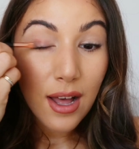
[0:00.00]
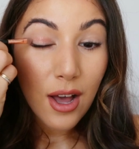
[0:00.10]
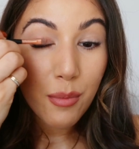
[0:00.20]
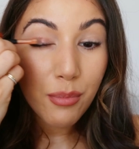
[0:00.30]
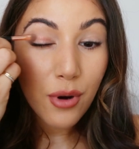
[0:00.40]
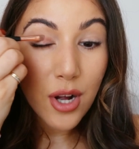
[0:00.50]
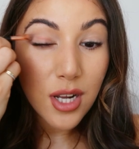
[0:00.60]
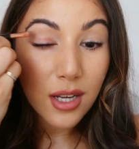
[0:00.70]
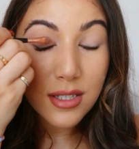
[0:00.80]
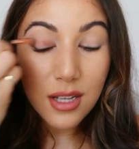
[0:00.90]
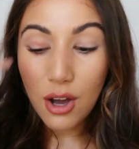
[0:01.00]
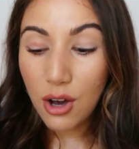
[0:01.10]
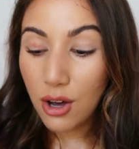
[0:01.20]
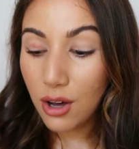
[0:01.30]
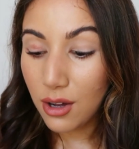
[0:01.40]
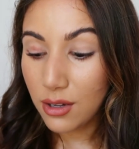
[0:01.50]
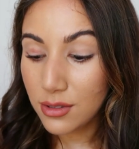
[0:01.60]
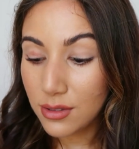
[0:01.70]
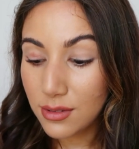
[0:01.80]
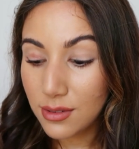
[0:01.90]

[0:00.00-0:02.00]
her products are,